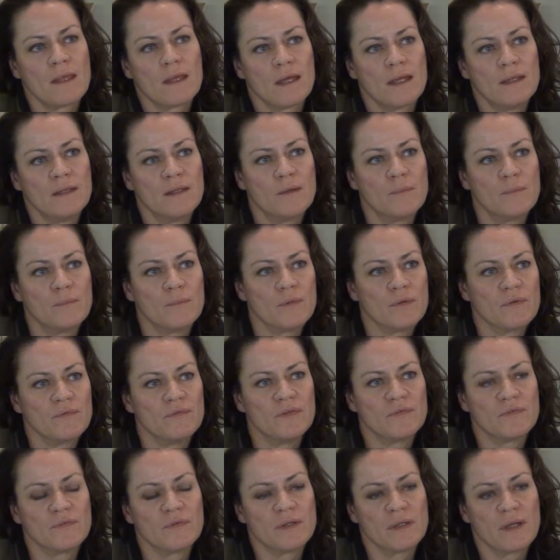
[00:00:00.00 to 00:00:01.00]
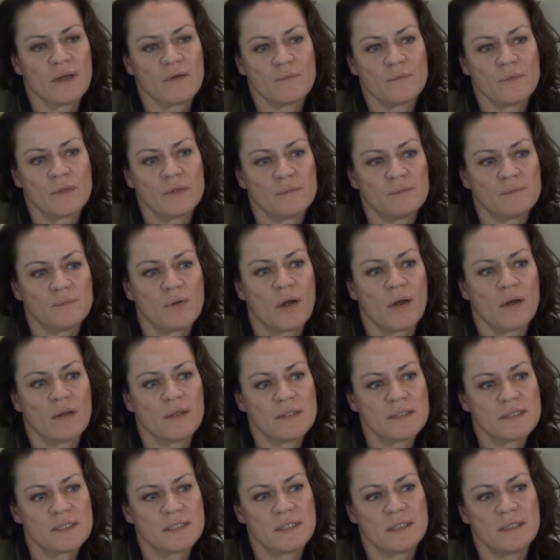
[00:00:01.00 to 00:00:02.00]
a number of different government
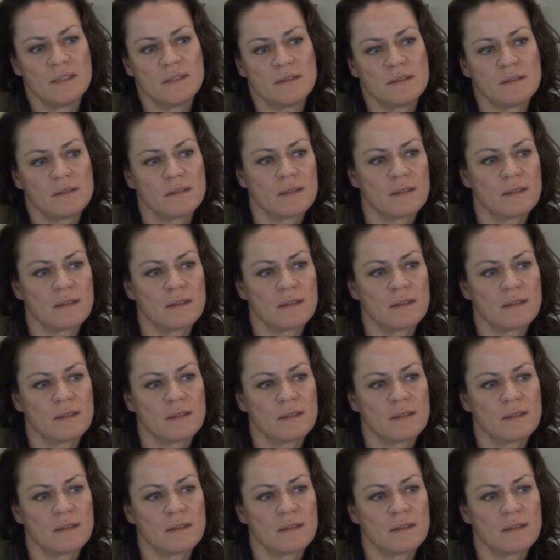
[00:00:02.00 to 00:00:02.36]
policy,